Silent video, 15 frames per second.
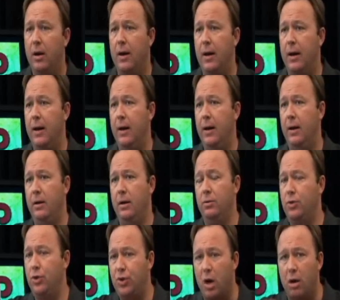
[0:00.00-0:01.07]
Uh, you
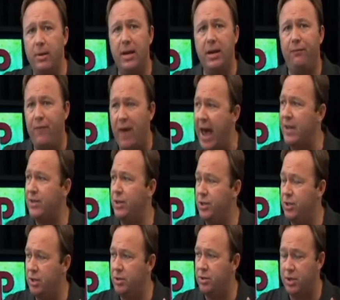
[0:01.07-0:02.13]
know, so many
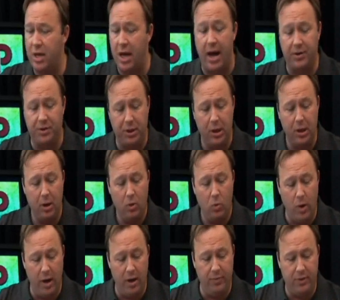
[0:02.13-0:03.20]
facets to discuss
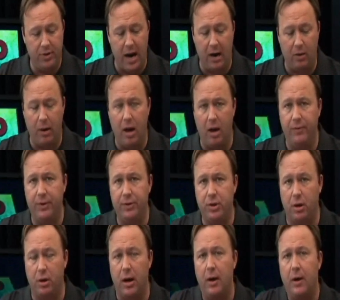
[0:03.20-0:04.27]
with Tyrel
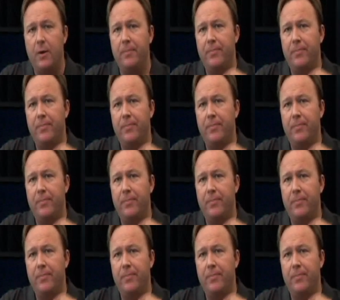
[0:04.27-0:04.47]
Ventura.